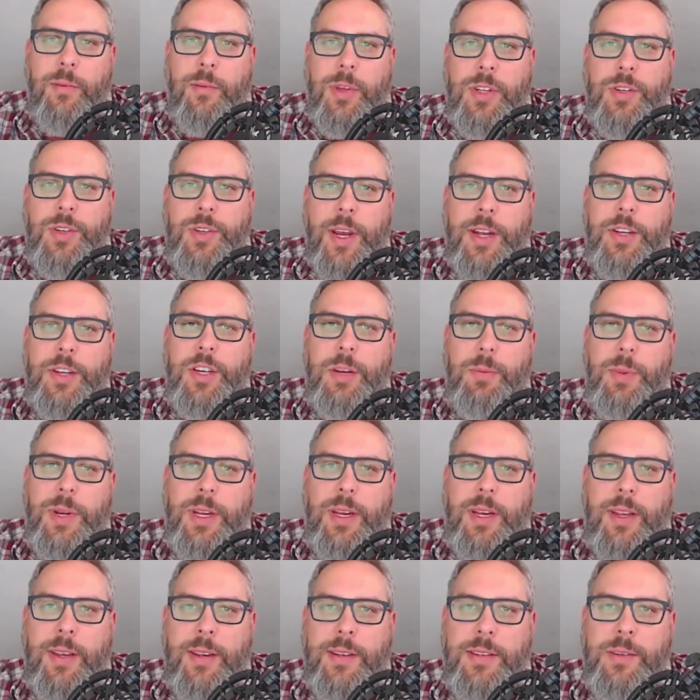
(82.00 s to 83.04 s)
with
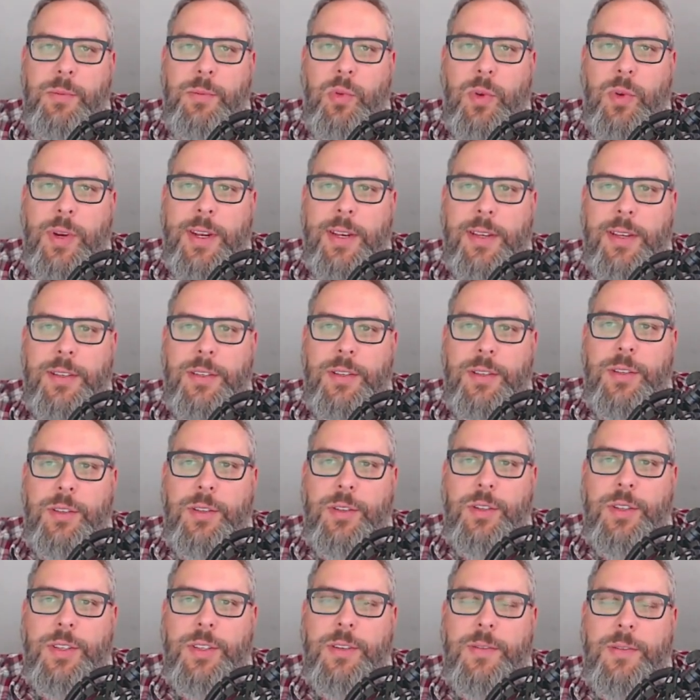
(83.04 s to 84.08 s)
ChatGPT is a breeze.
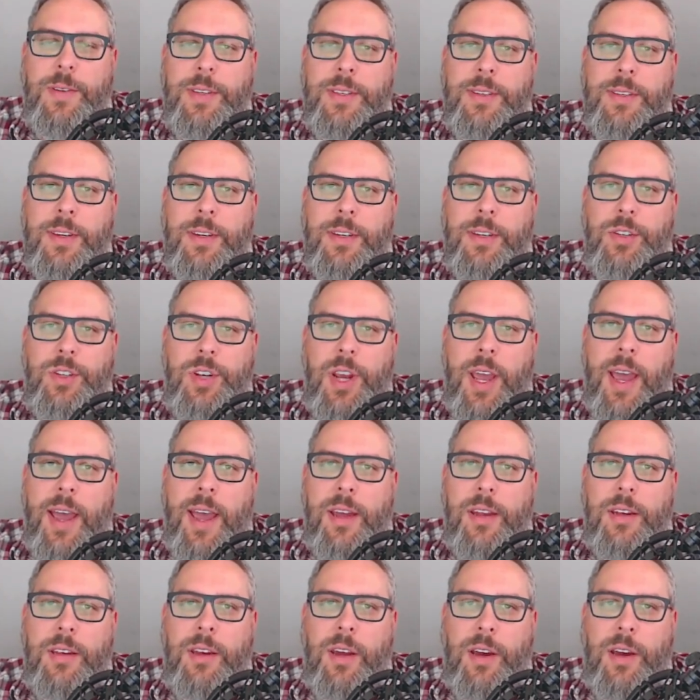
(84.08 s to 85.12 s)
Just visit
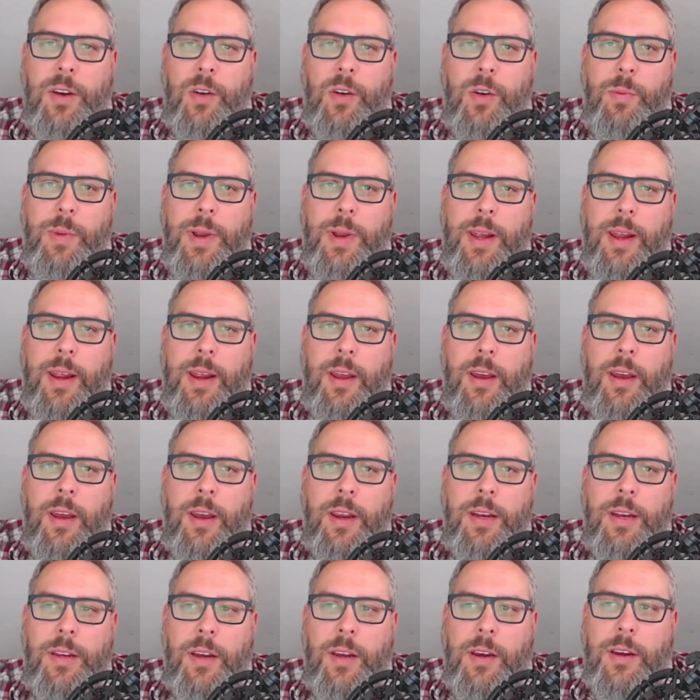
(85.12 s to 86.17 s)

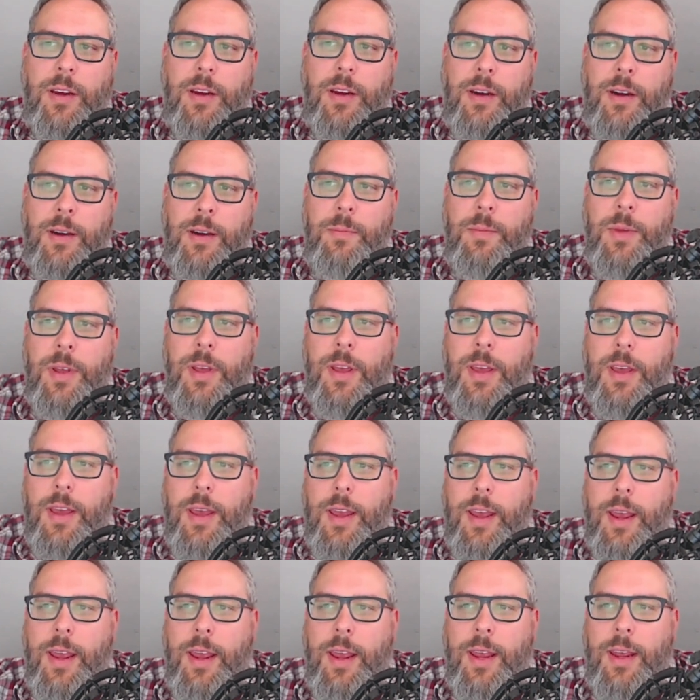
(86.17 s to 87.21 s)
chat.openai.com
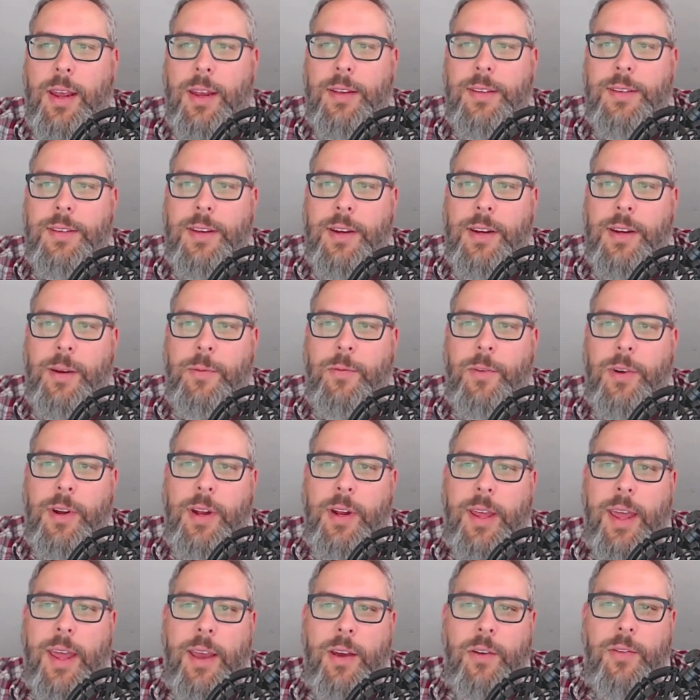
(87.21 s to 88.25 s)
and sign up for an
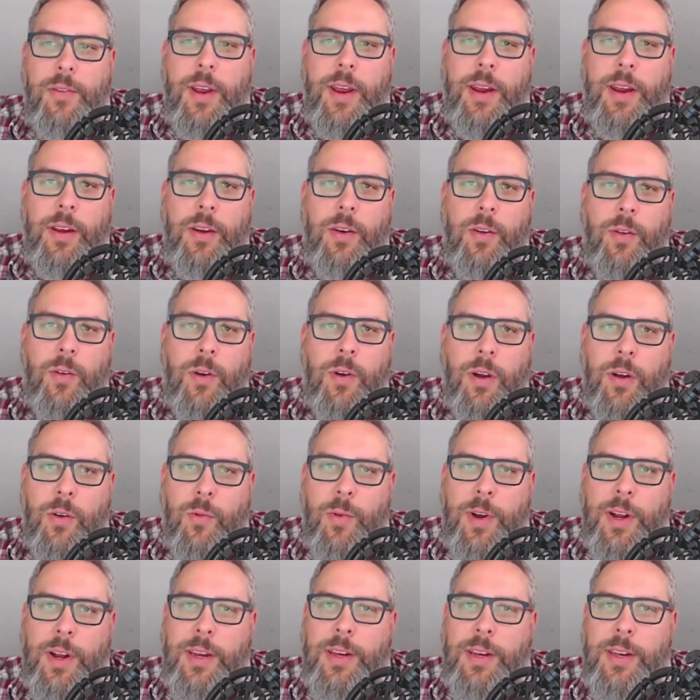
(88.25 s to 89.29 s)
account, and you're all
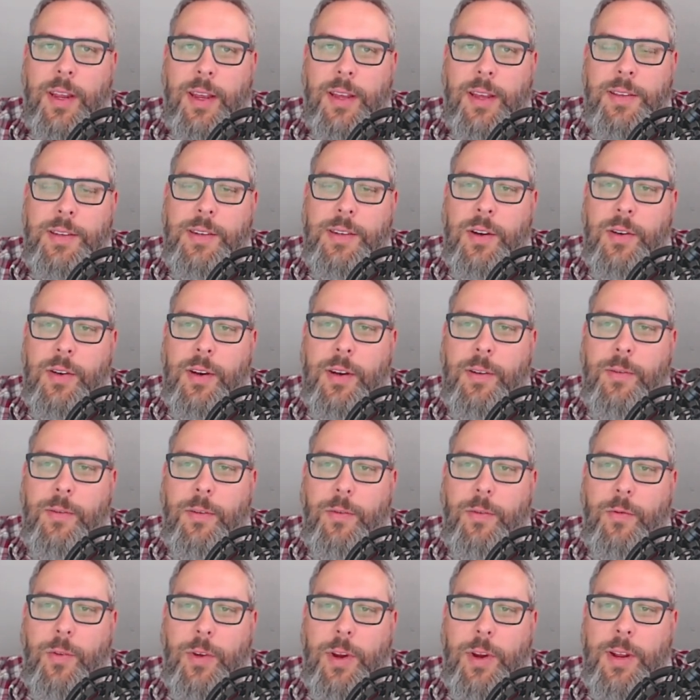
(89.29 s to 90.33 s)
ready to get started for
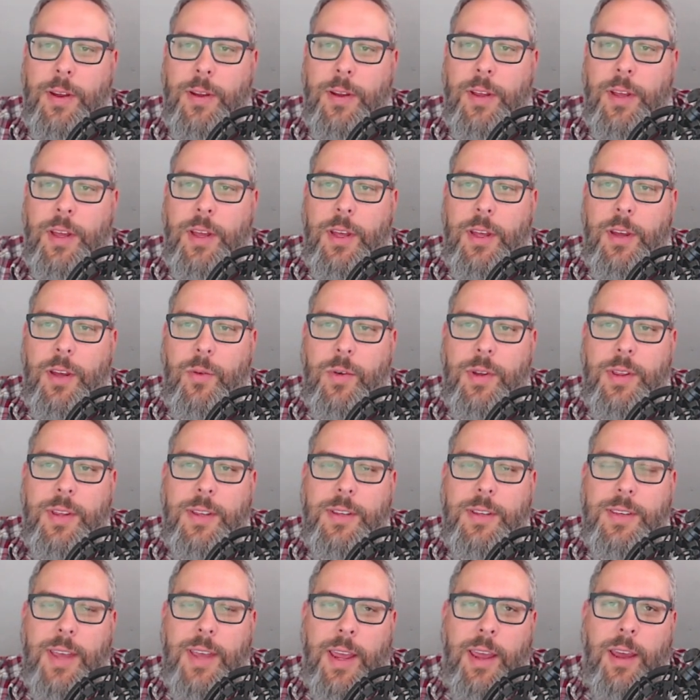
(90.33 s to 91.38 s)
free with
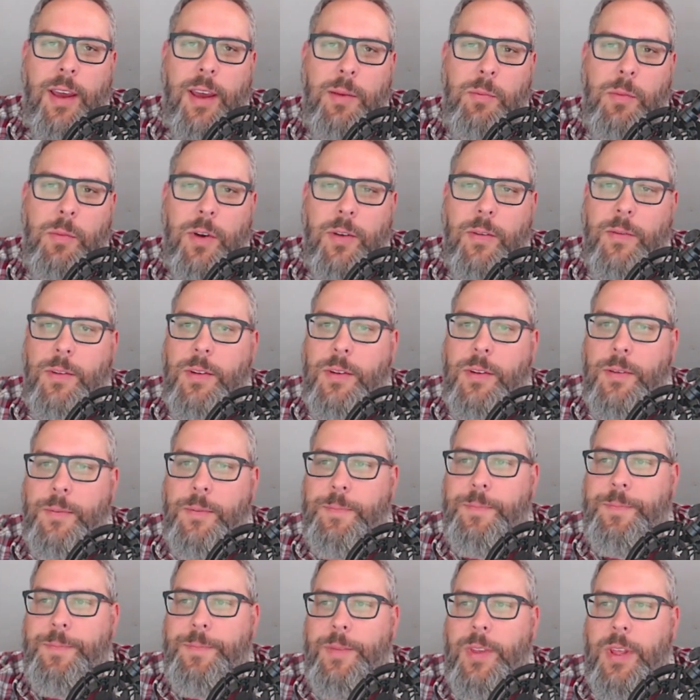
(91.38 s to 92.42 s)
this AI marvel.
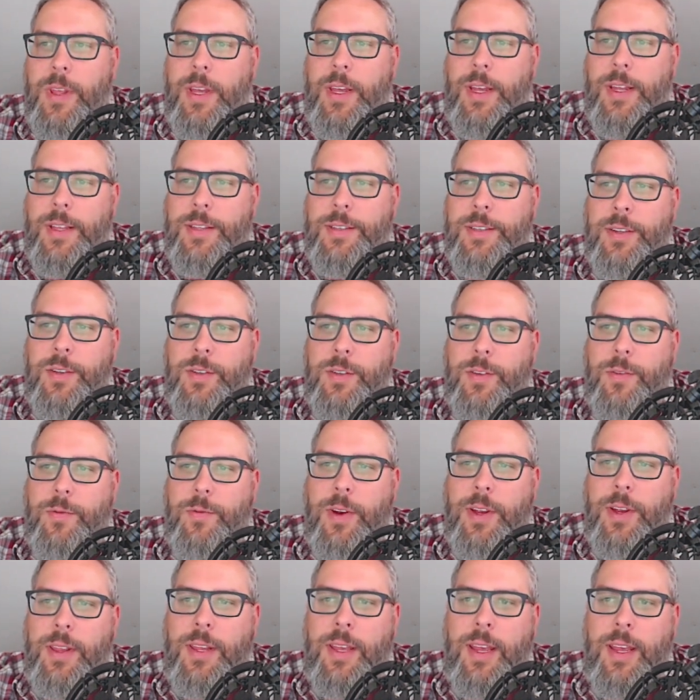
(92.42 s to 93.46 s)
It's
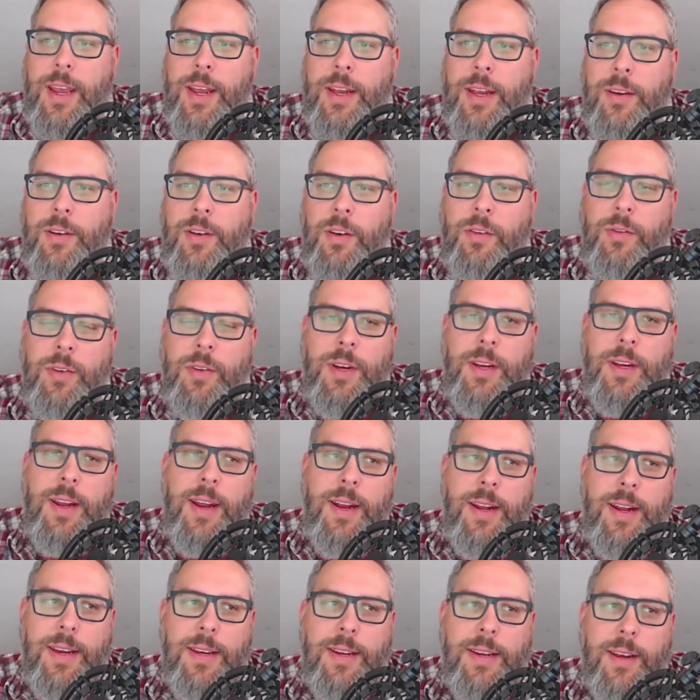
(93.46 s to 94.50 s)
user-friendly and you don't need
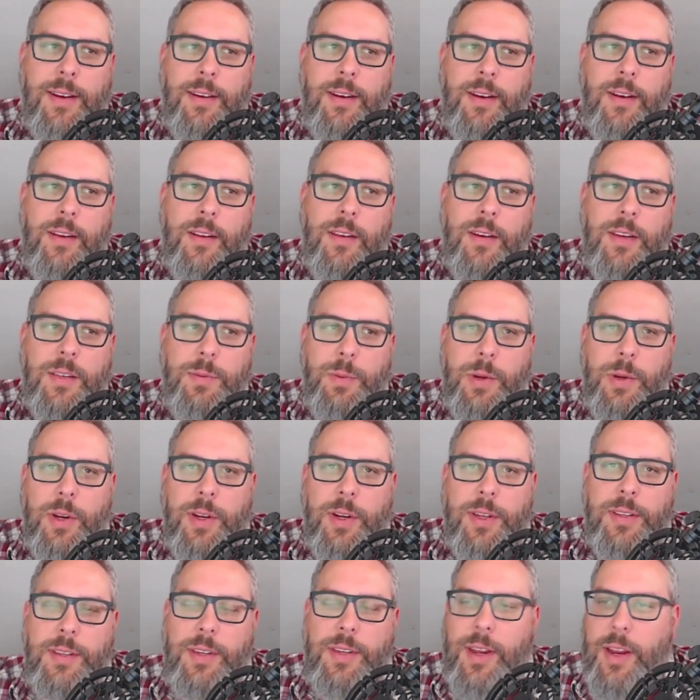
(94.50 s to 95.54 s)
any technical
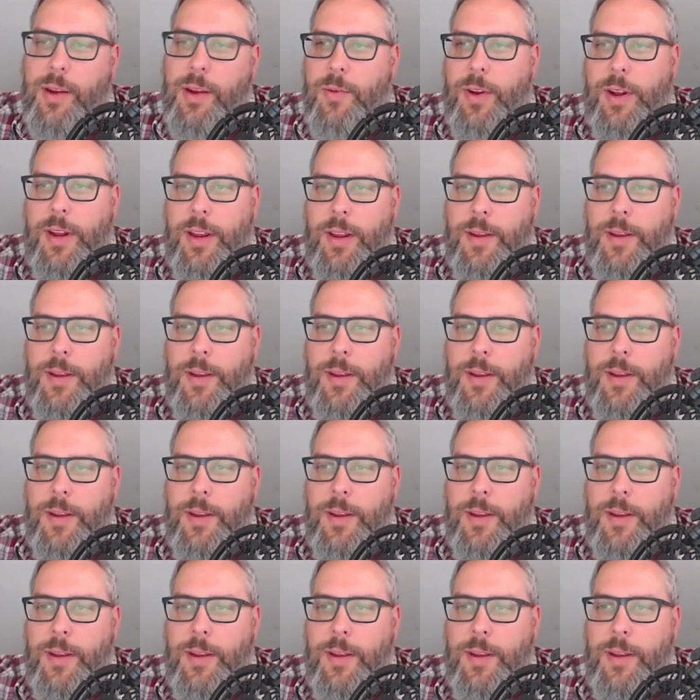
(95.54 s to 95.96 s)
experience to get ready.